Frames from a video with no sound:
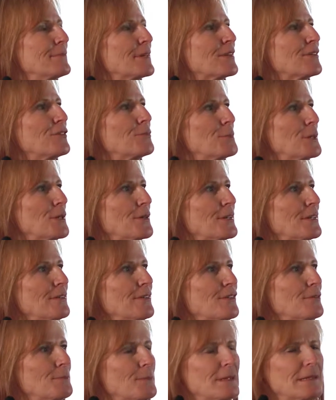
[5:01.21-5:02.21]

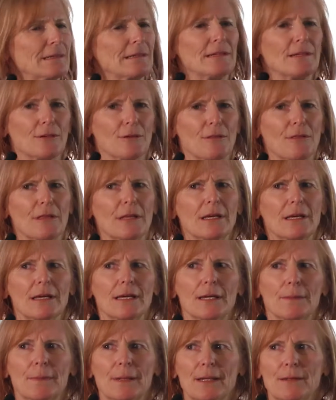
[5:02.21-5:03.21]
experience, but you know,
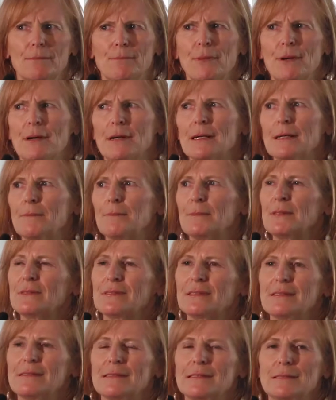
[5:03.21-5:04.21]
thinking about buying a
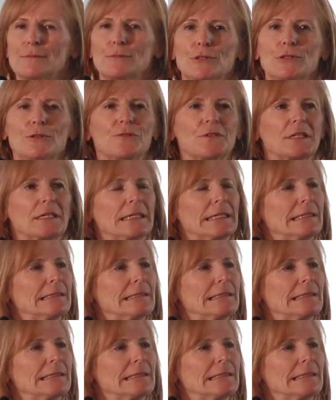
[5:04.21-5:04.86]
business moving.